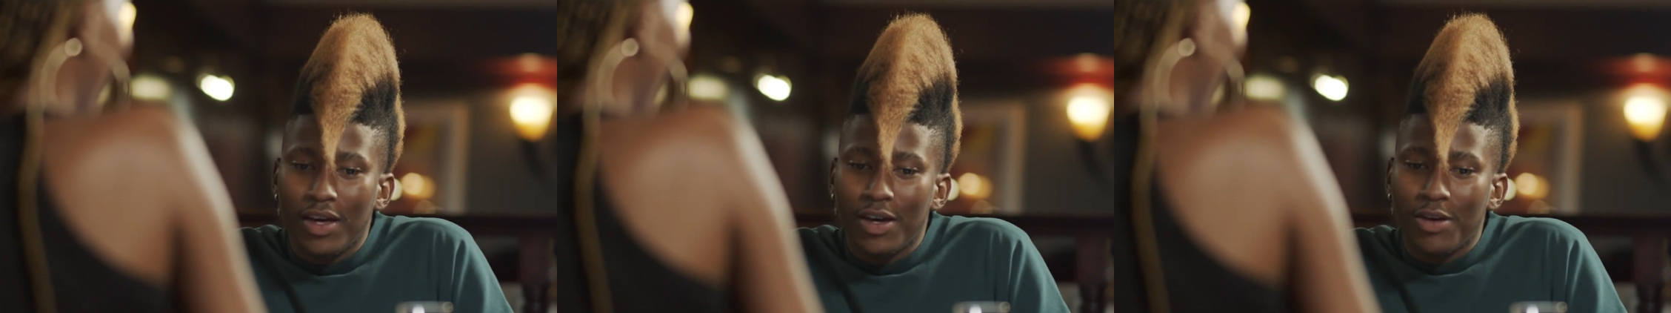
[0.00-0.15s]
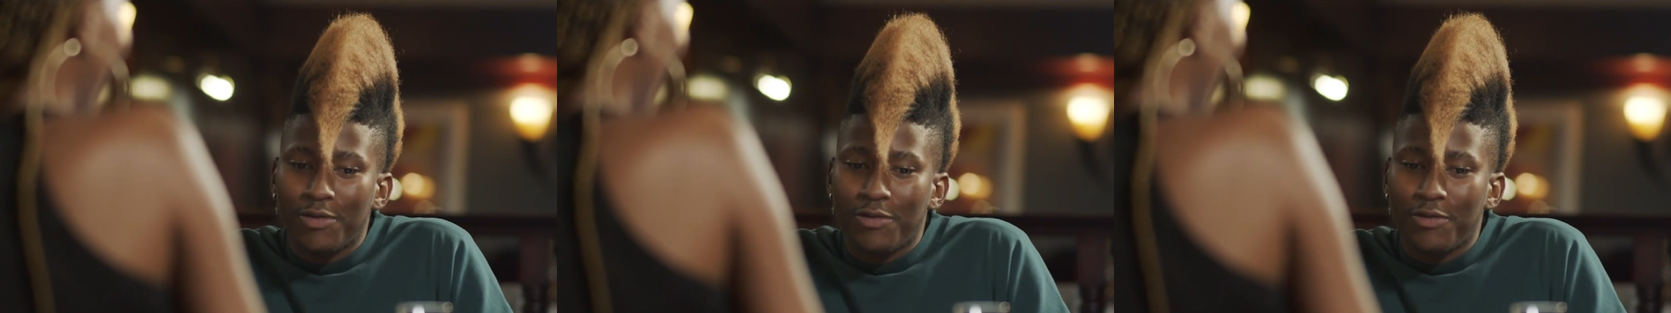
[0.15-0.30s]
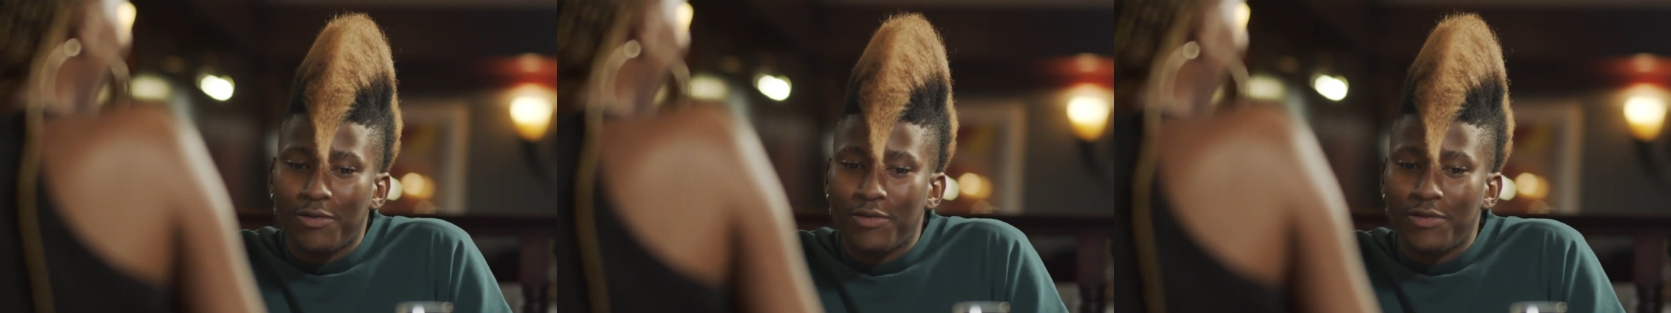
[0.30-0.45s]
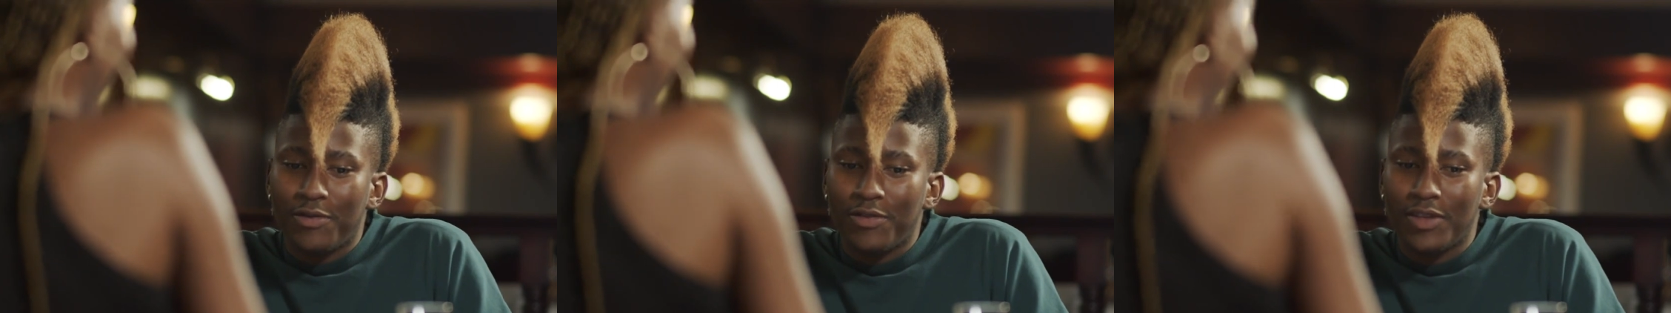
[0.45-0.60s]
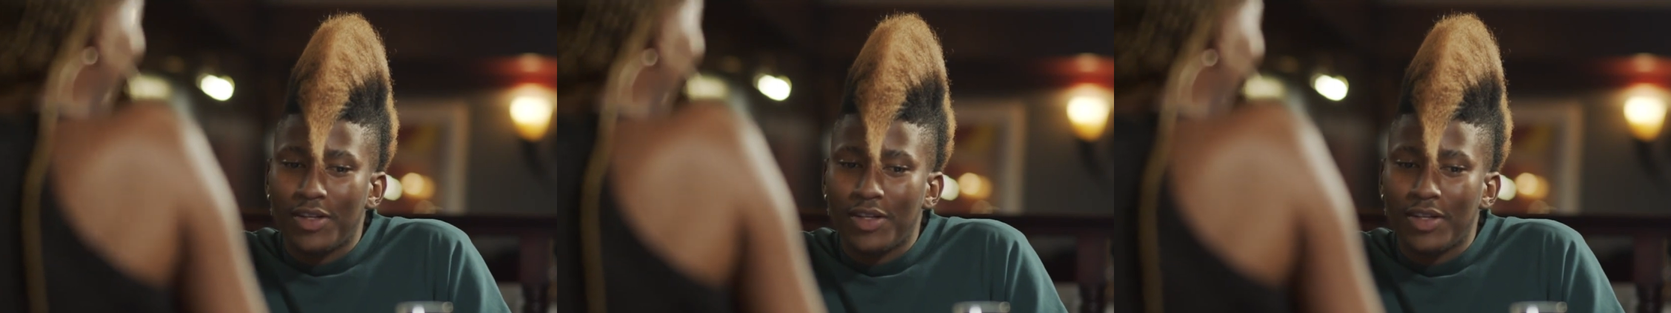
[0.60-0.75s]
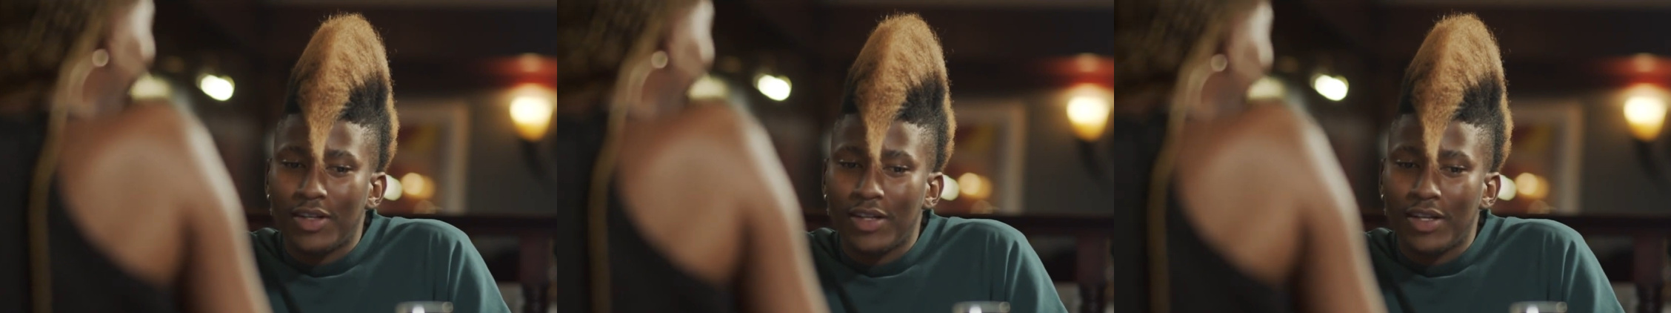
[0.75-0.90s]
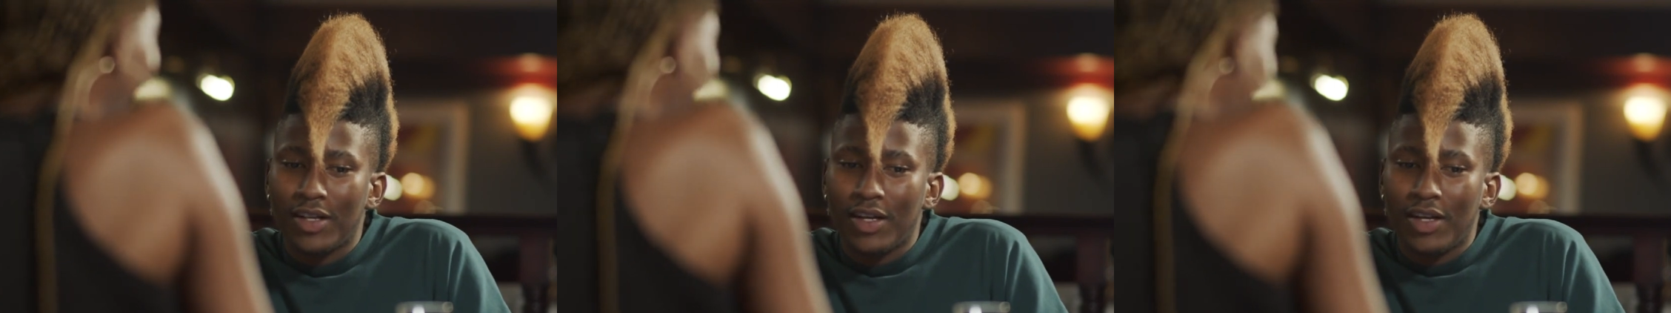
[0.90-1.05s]
If
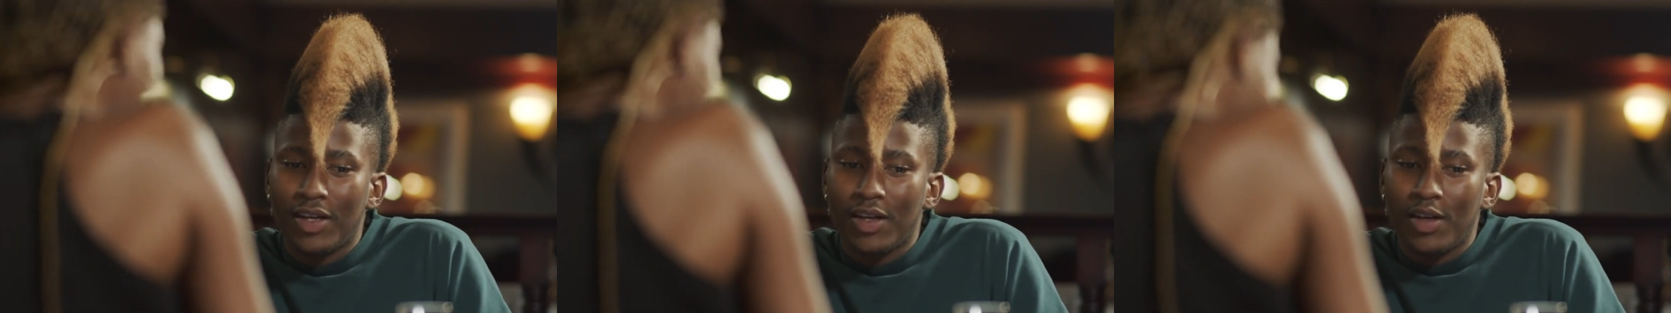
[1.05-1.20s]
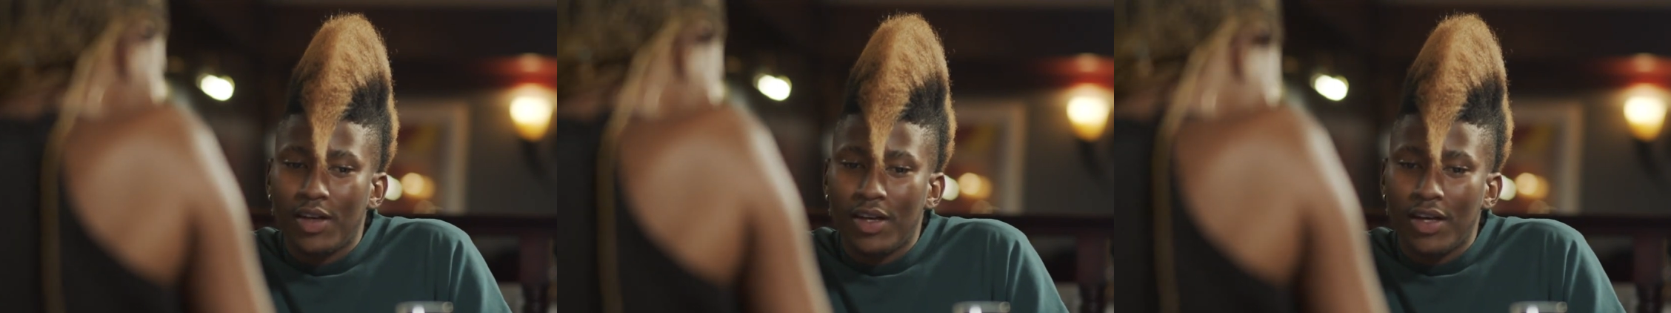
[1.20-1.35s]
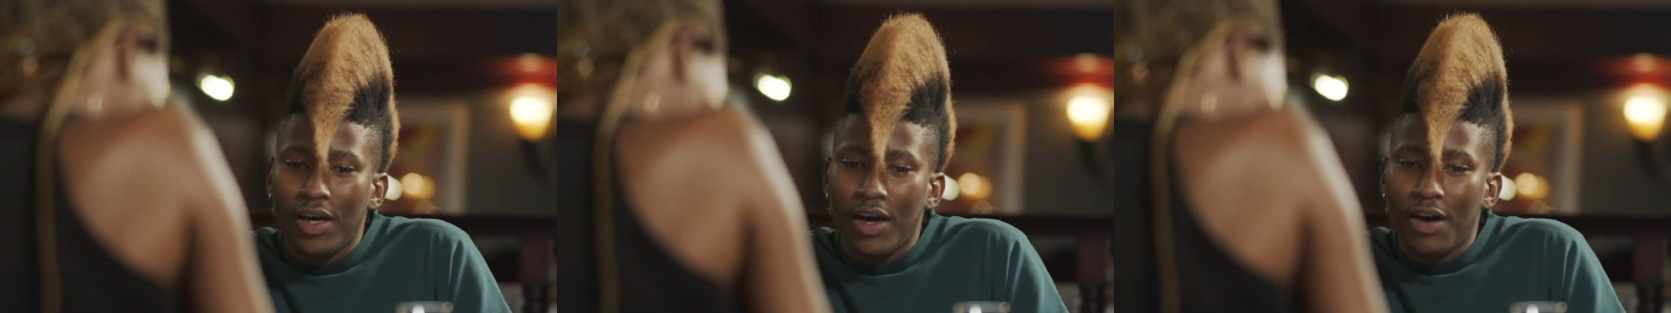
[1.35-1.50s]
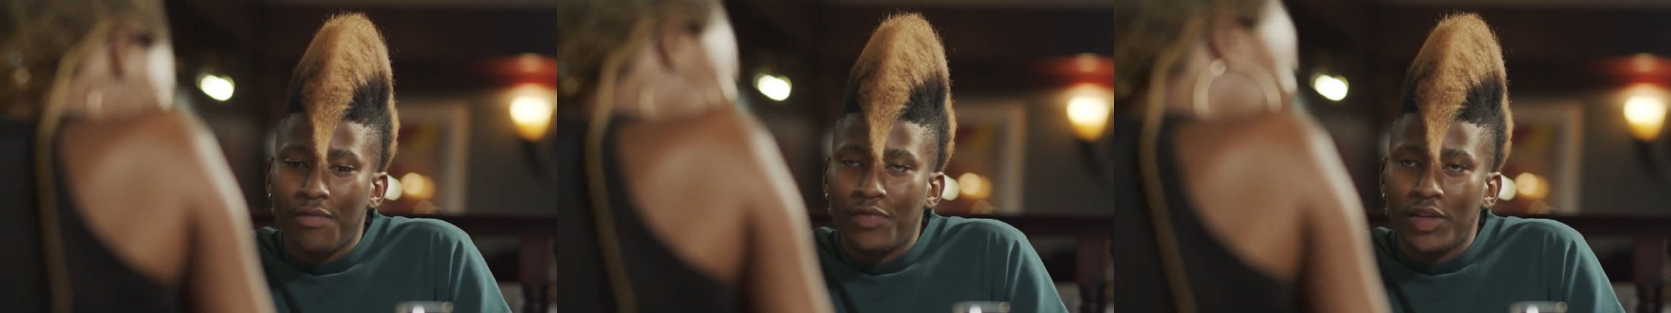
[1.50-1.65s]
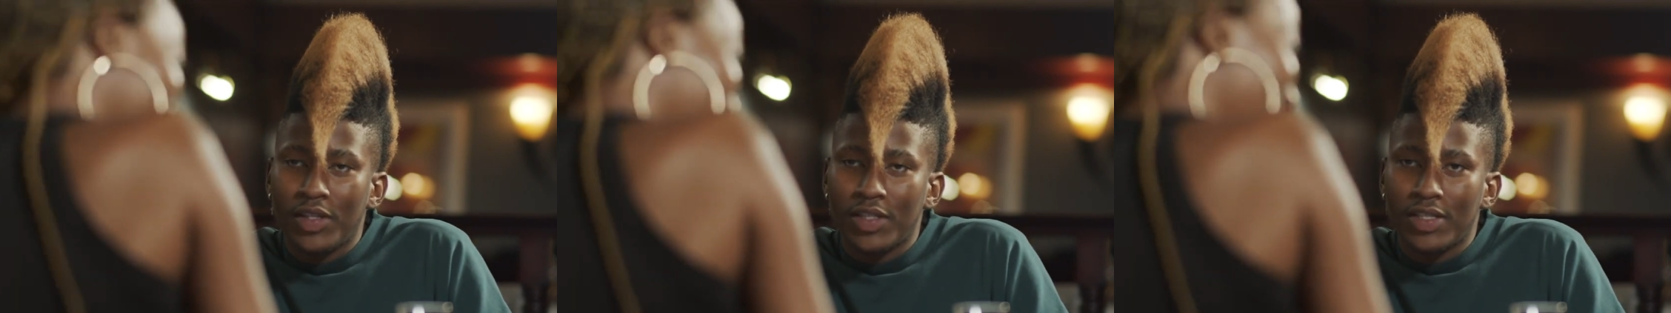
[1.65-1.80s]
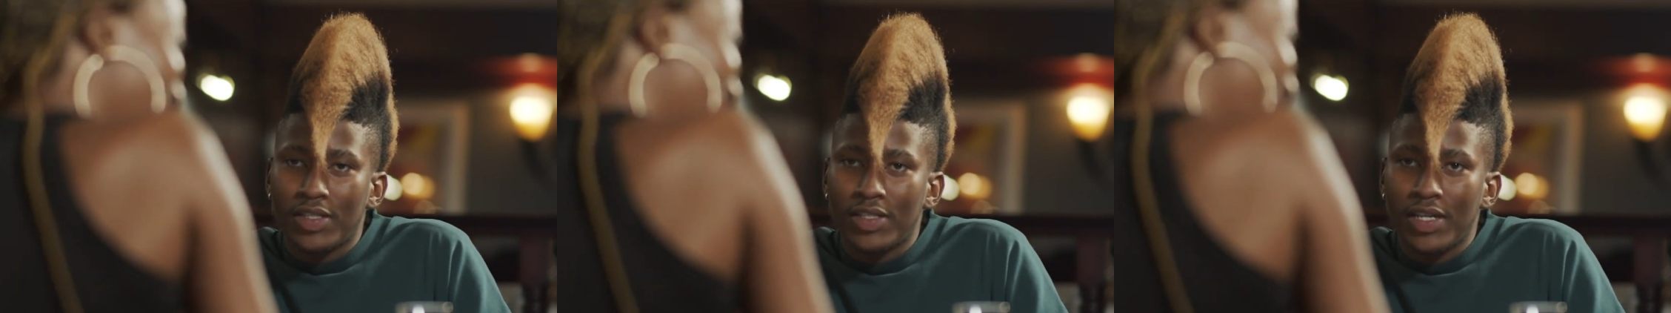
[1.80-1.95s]
there's